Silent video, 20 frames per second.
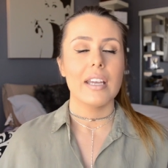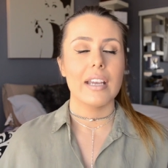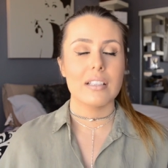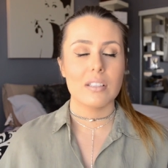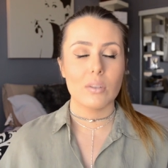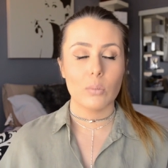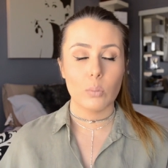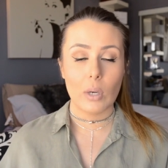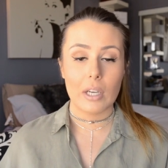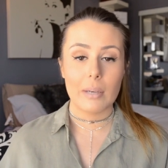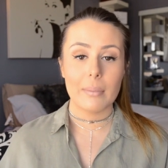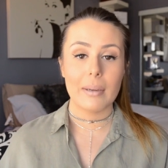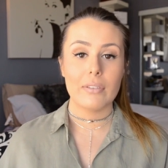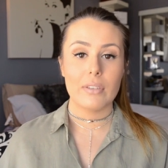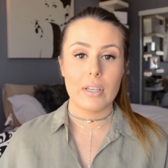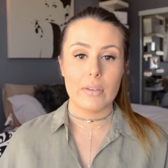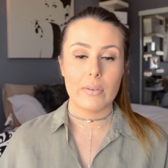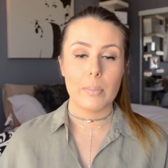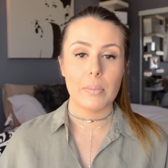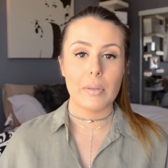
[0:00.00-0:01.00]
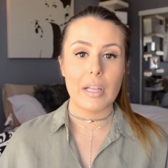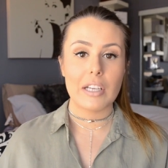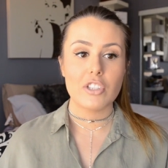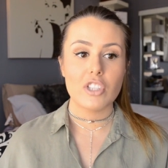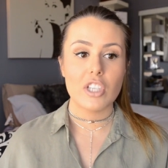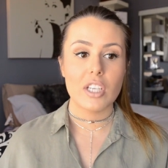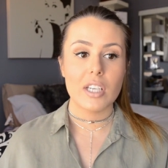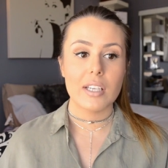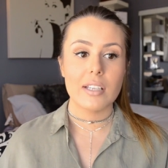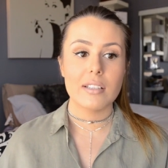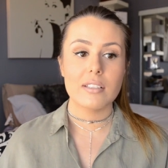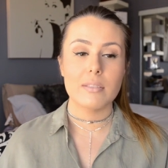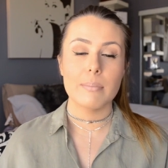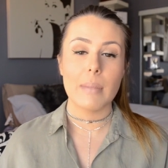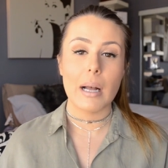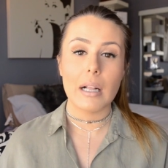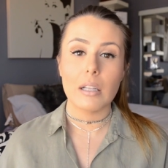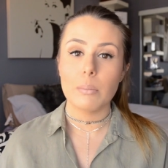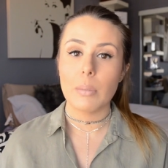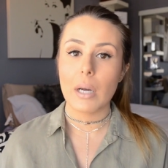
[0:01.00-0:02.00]
is one of my favorite blushes.
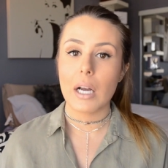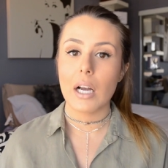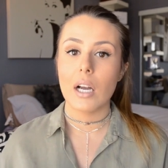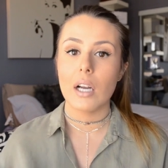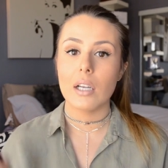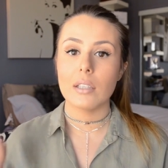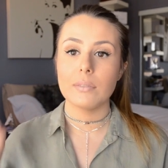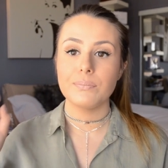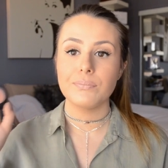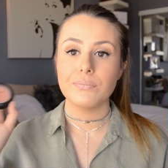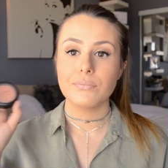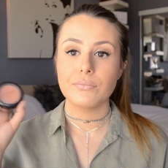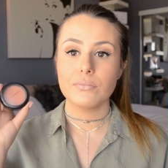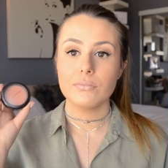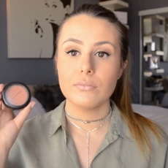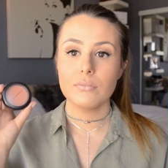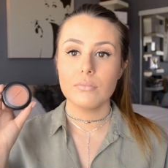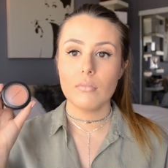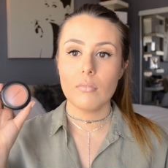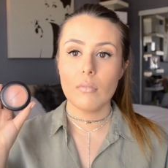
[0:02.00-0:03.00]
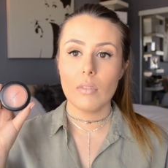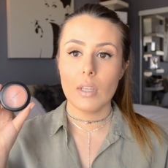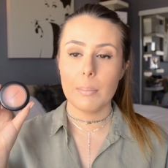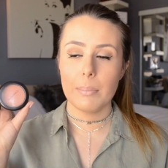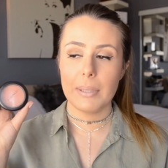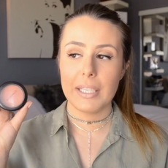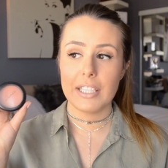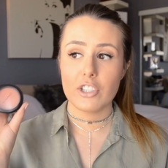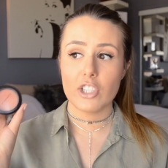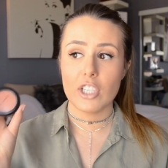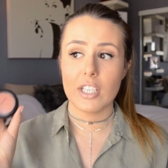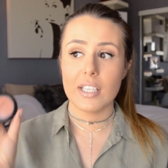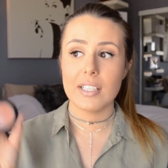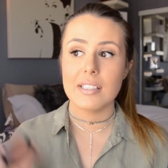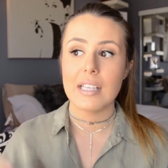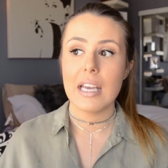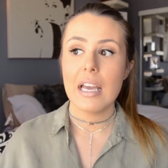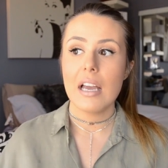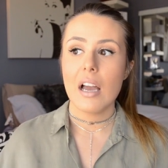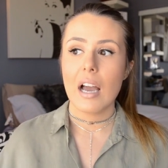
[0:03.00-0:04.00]
Melba.
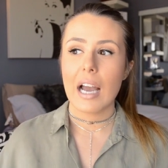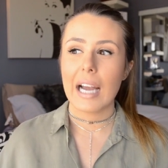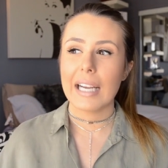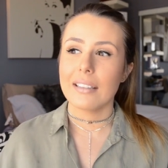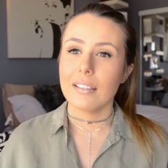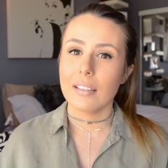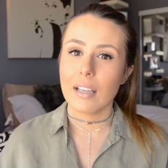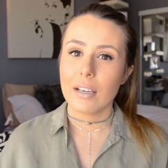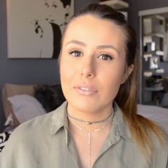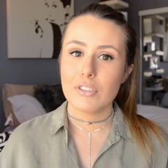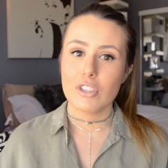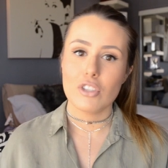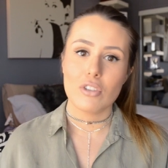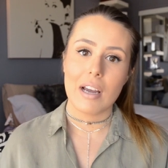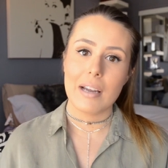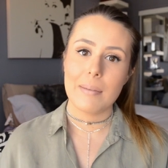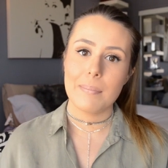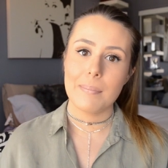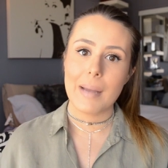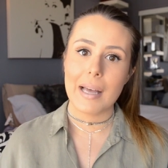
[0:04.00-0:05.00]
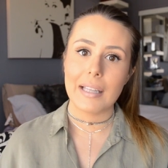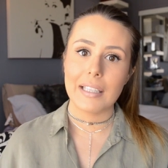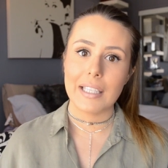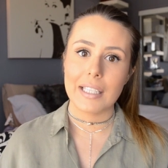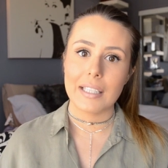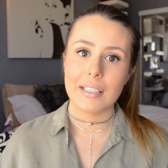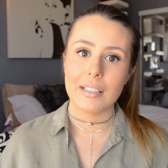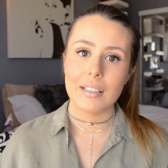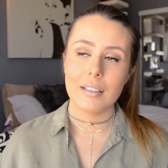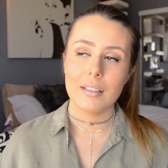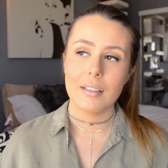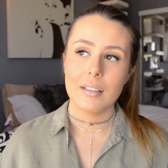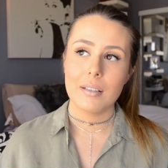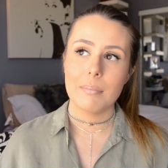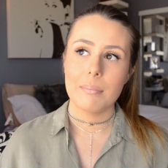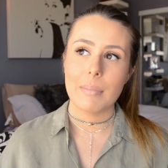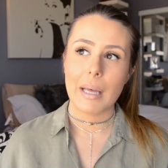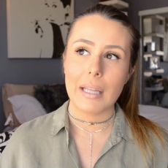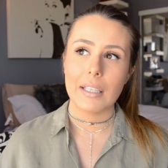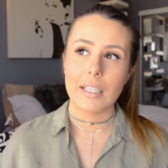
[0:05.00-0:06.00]
Peaches. I'd love to try Melon
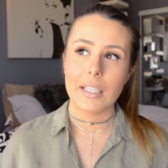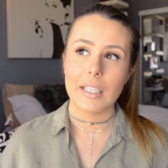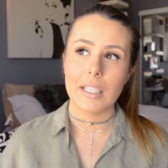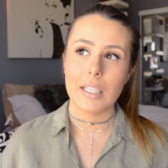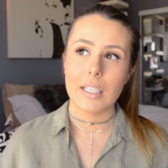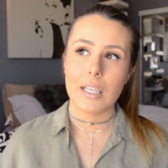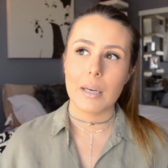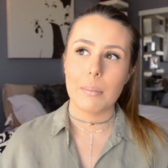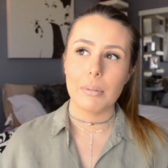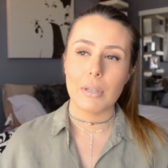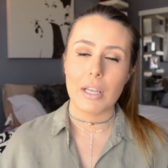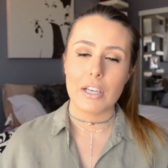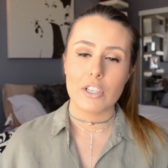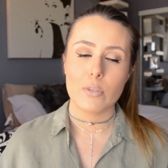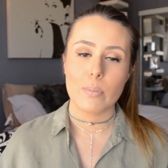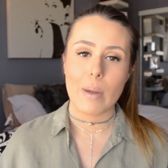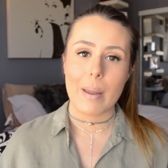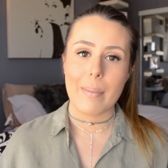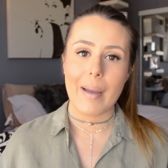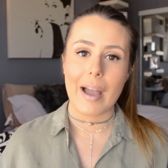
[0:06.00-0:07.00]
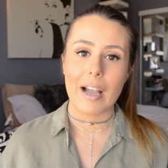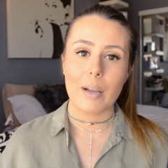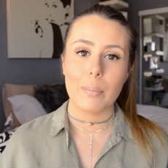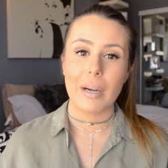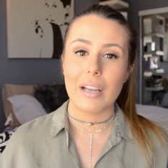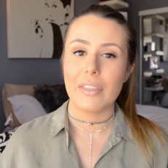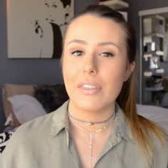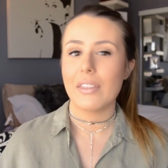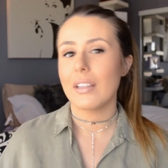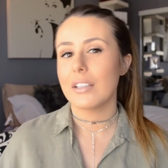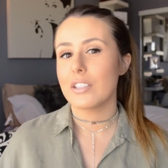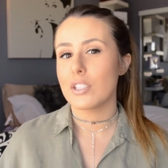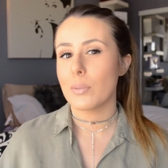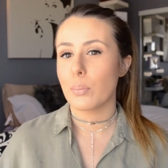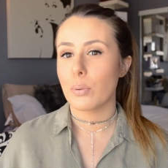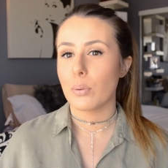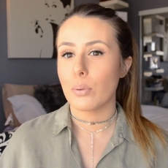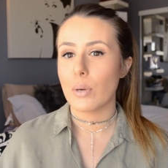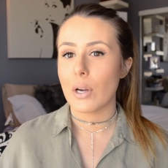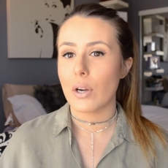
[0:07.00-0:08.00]
Melon Blush by MAC, but I think that's a
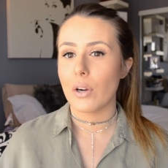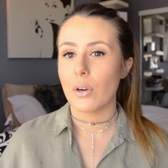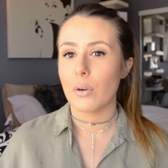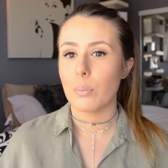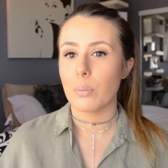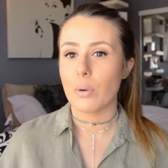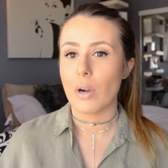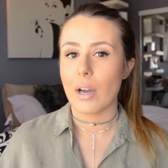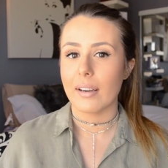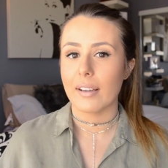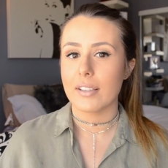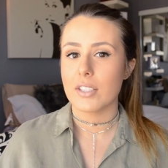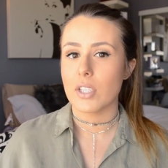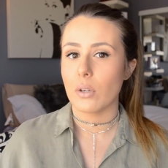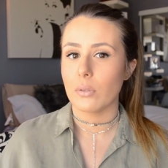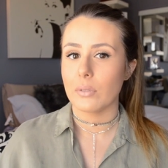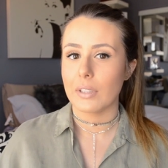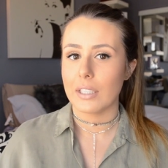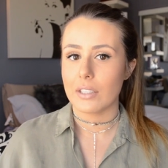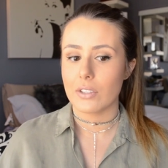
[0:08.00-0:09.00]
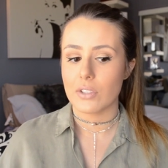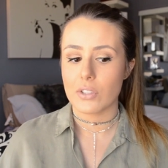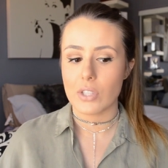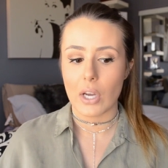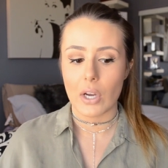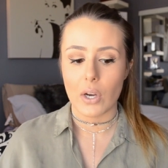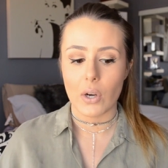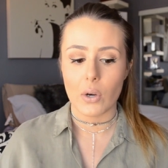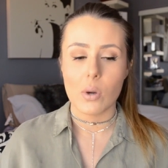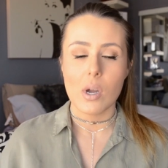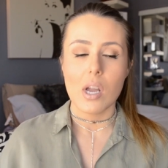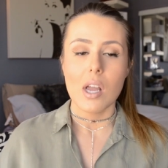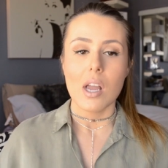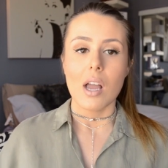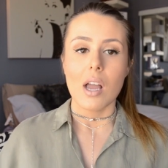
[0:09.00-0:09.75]
pro product only, so